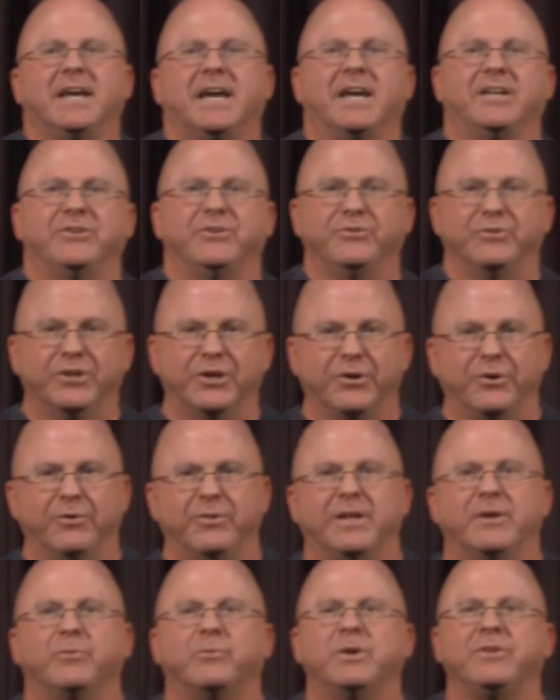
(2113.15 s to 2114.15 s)
and you know
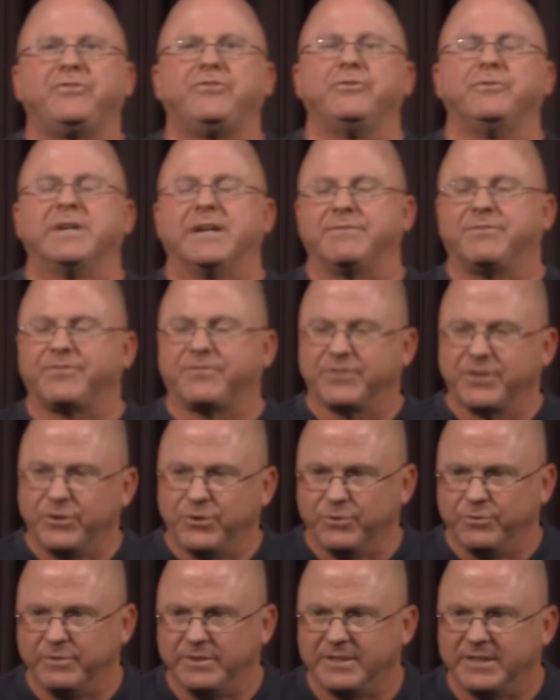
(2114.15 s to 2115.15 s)
that what you have
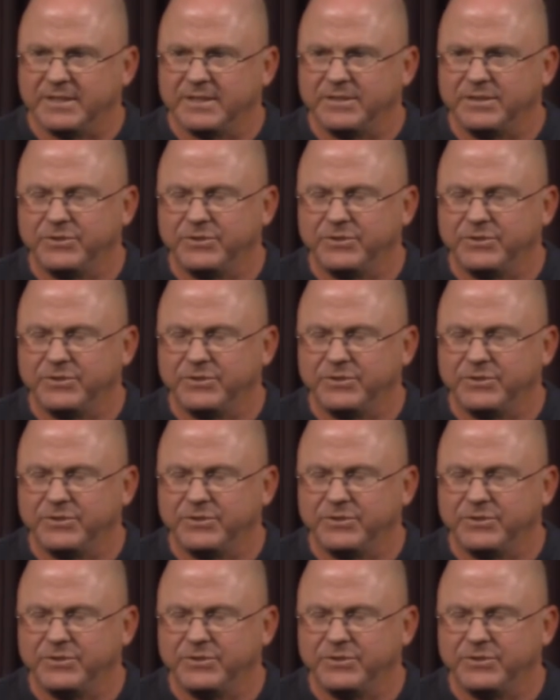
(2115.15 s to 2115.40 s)
sown